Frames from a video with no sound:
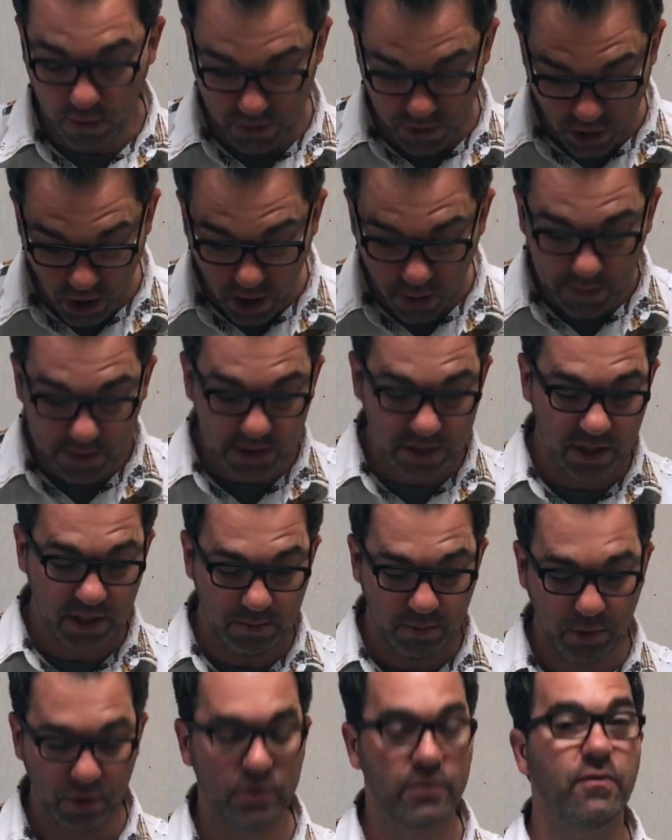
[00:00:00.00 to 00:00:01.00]
They're always going to
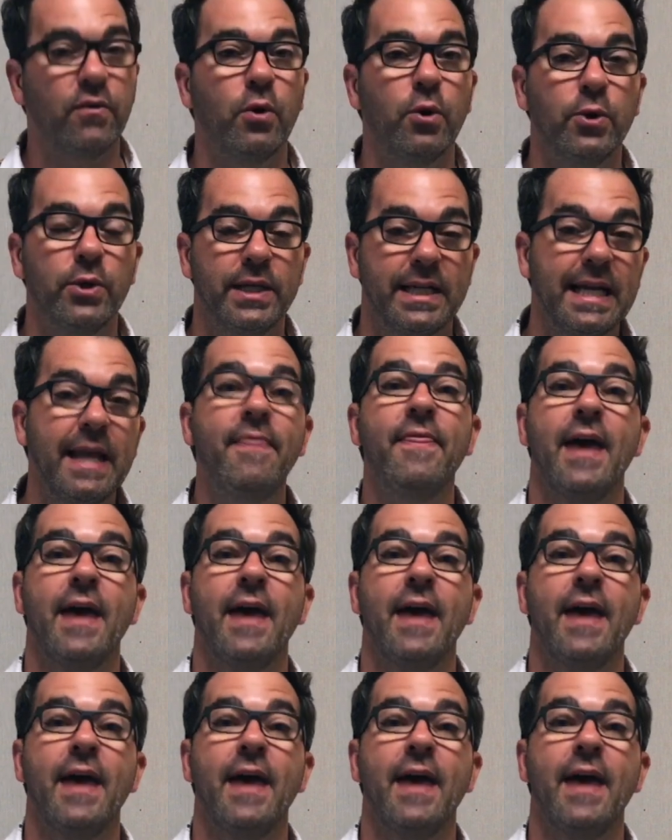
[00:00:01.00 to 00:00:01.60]
push forward in